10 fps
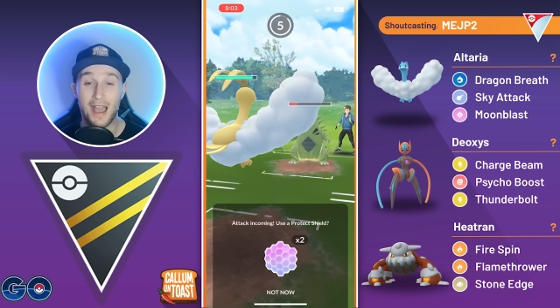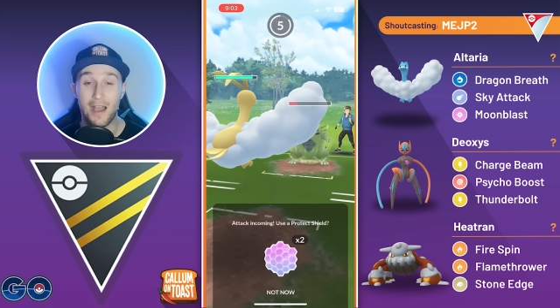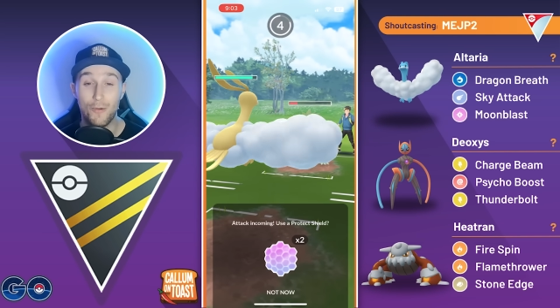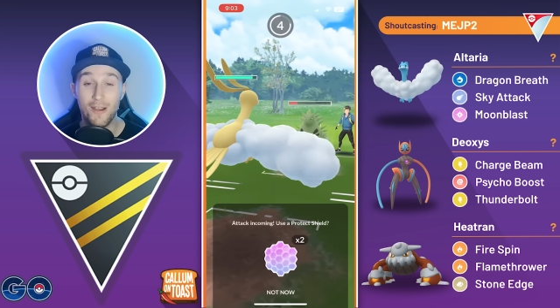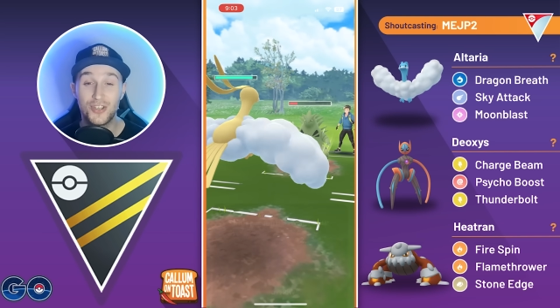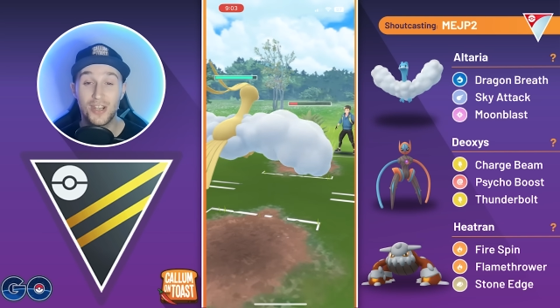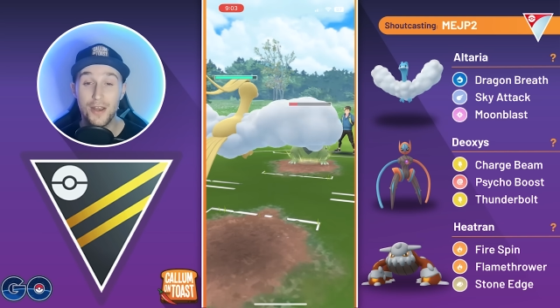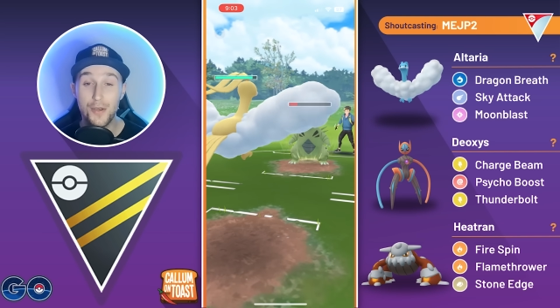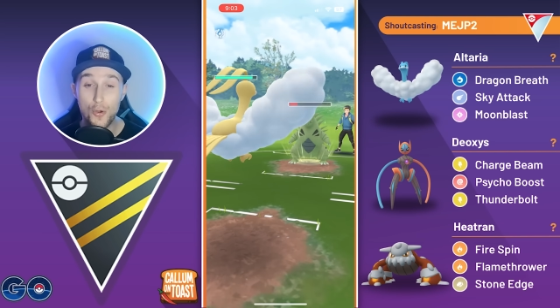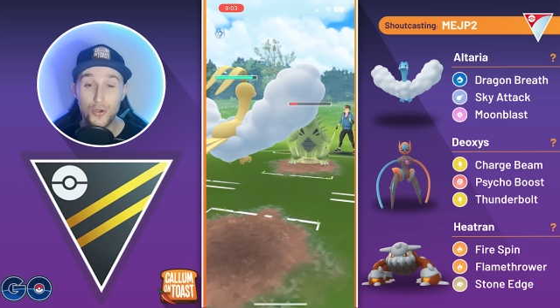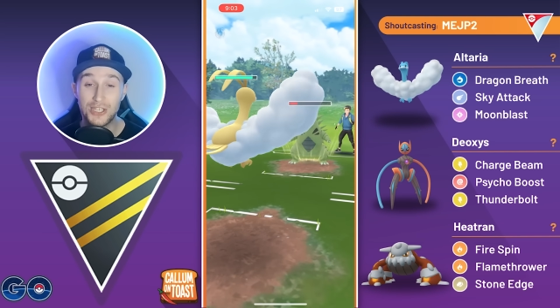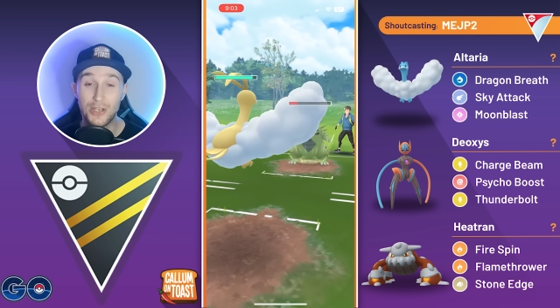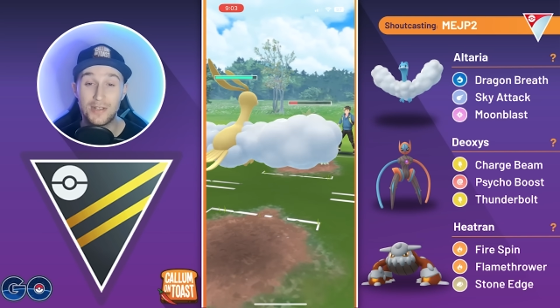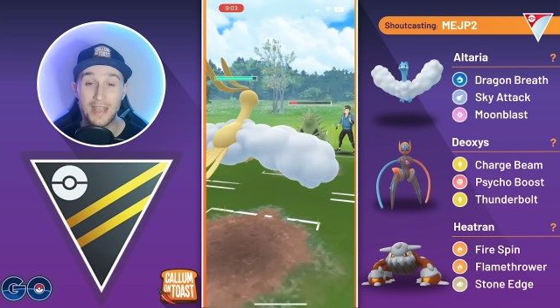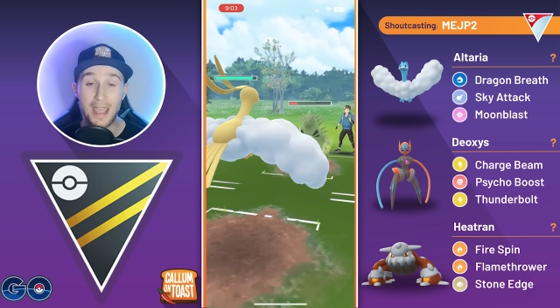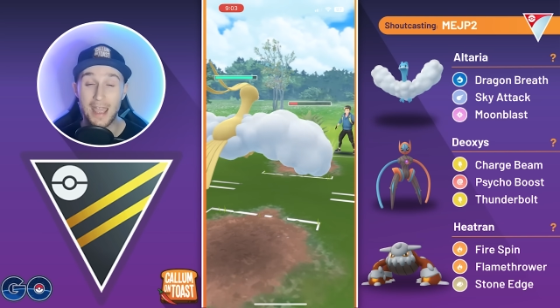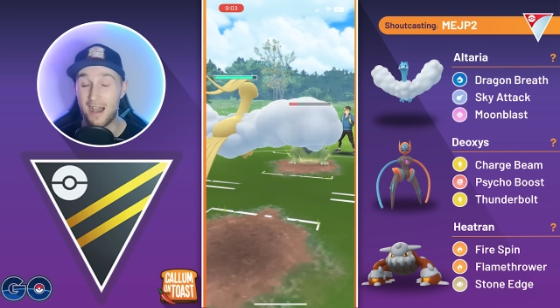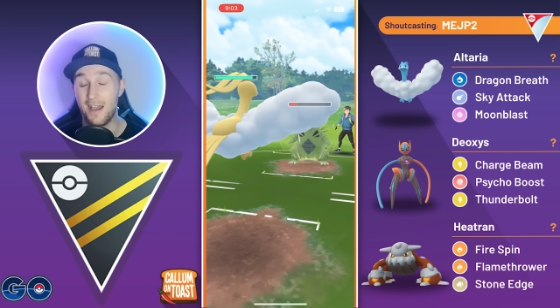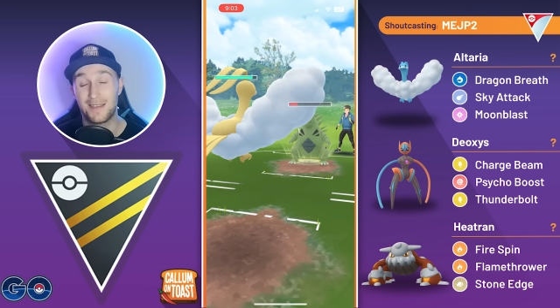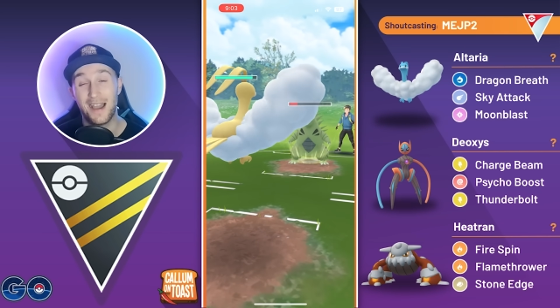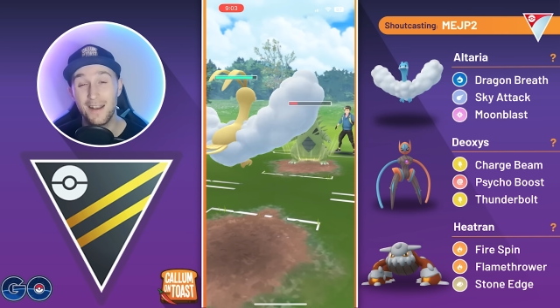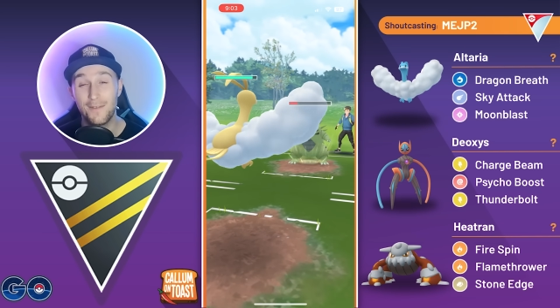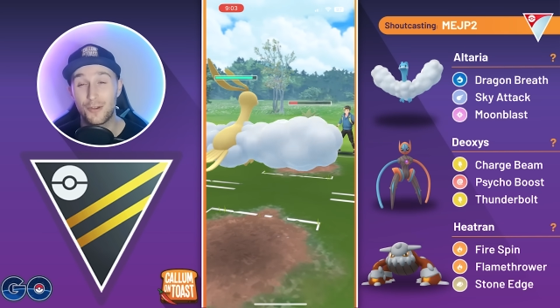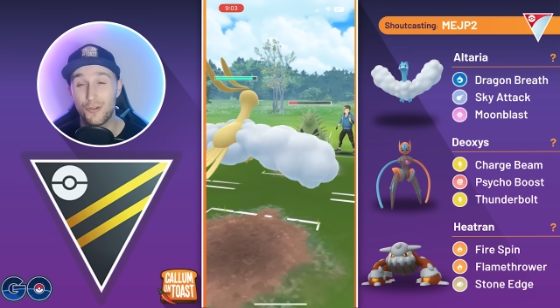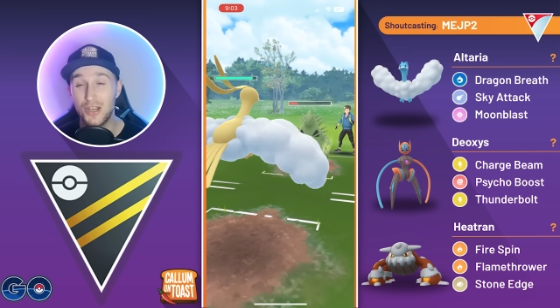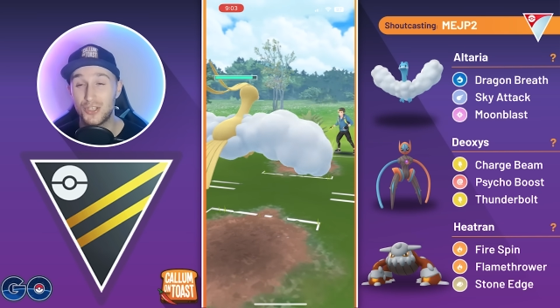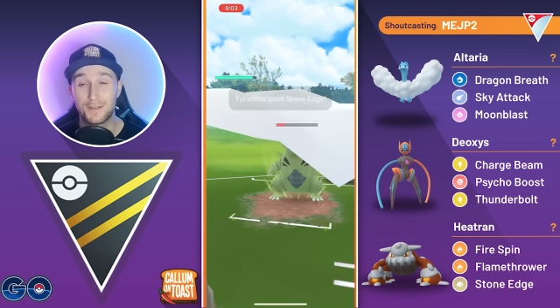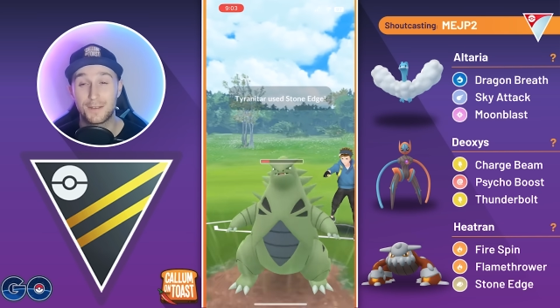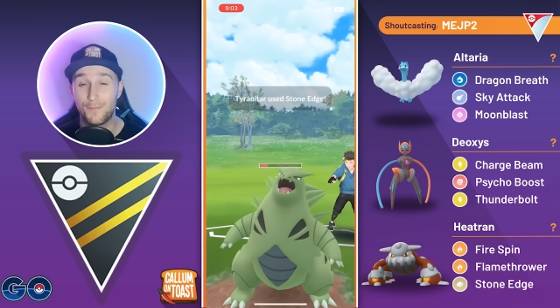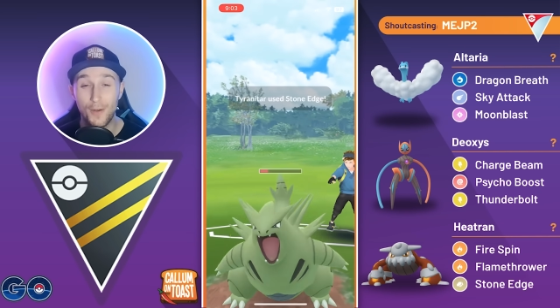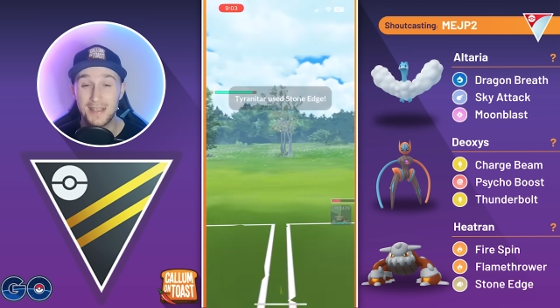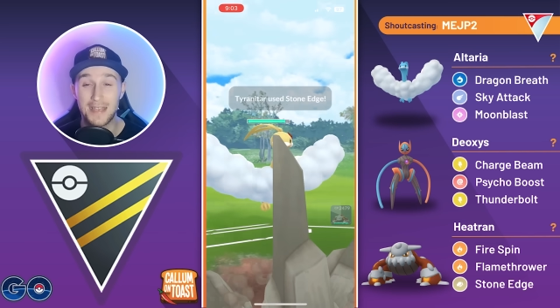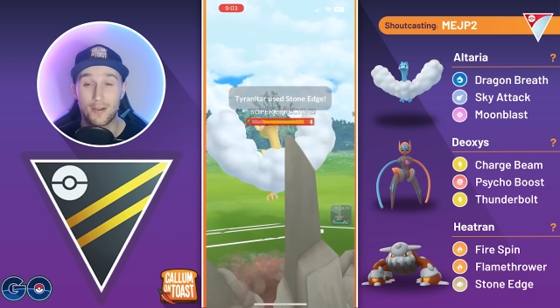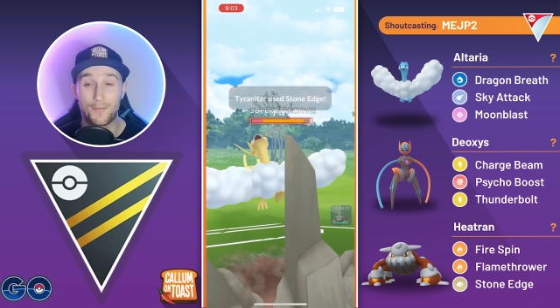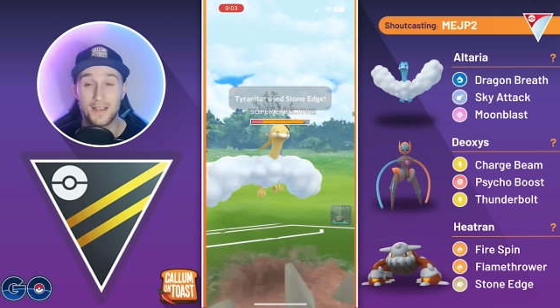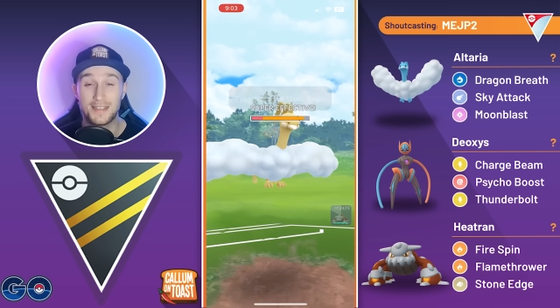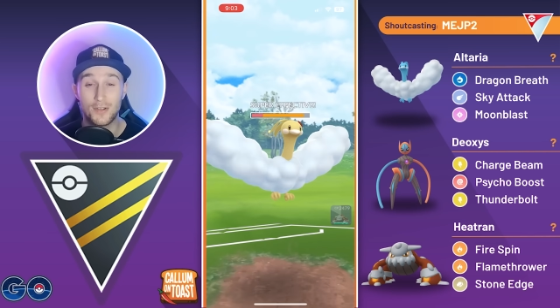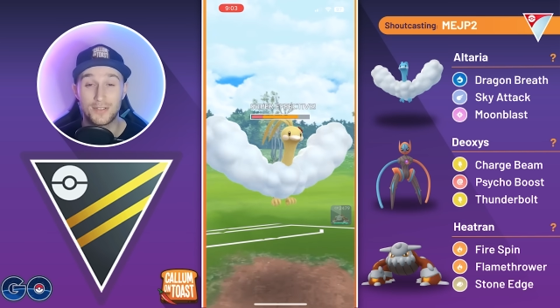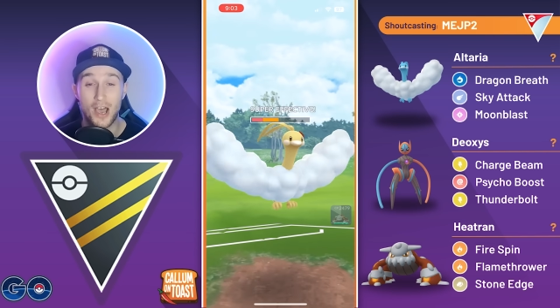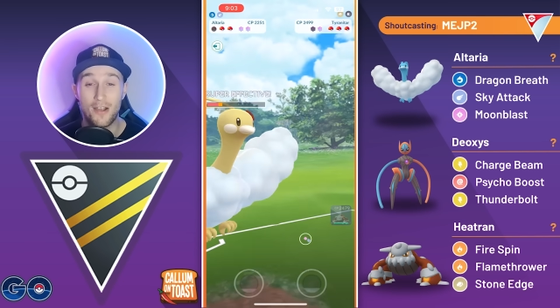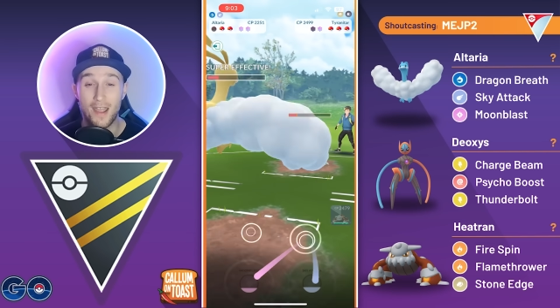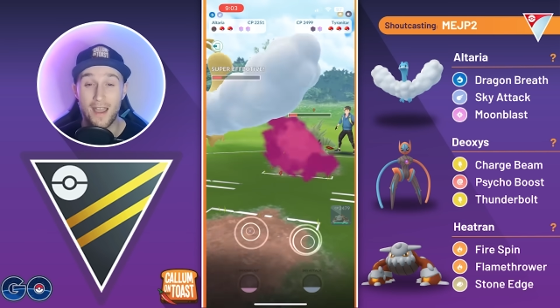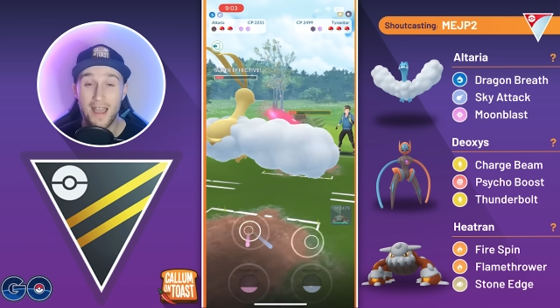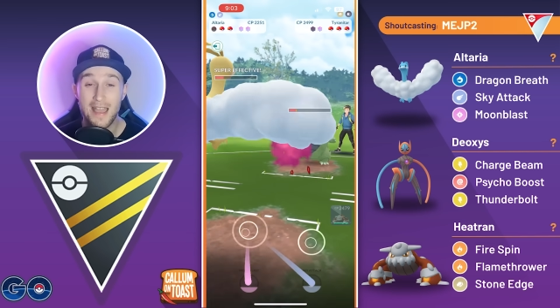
We're actually going to no-shield here. I kind of agree, just fully sacrifice the Altaria,